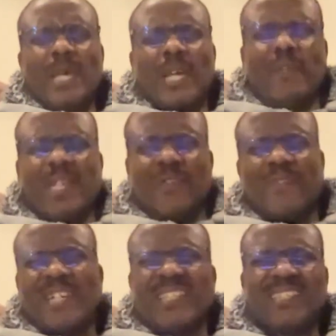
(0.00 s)
Heavenly
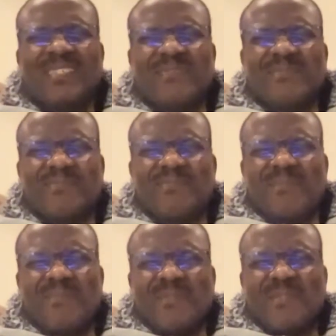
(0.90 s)
Father,
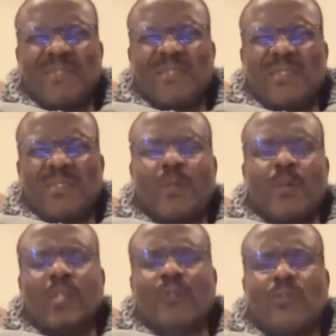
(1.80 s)
we
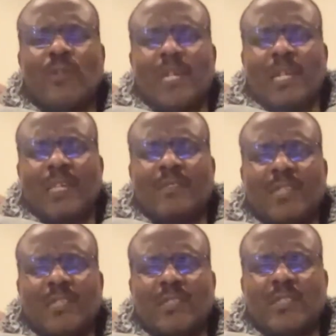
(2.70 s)
want to realize
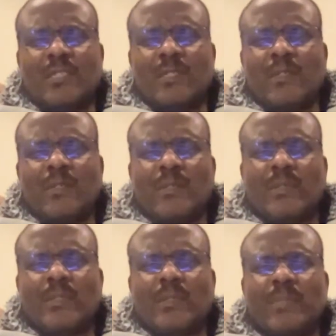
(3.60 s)
that
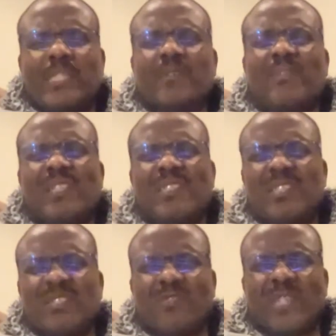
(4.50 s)
being
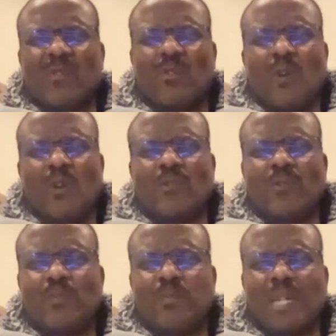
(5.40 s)
Christians, we are called to
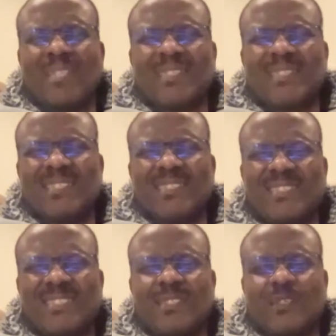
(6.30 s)
be brothers and
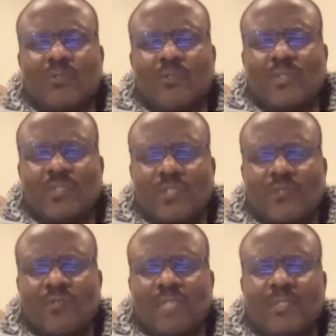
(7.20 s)
sisters to Jesus
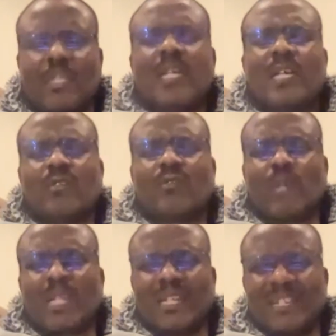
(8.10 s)
Christ and to
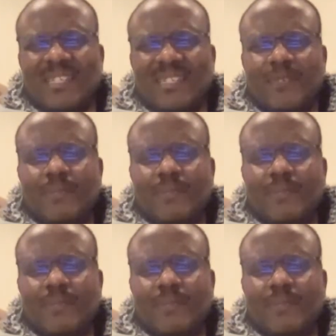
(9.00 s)
one another.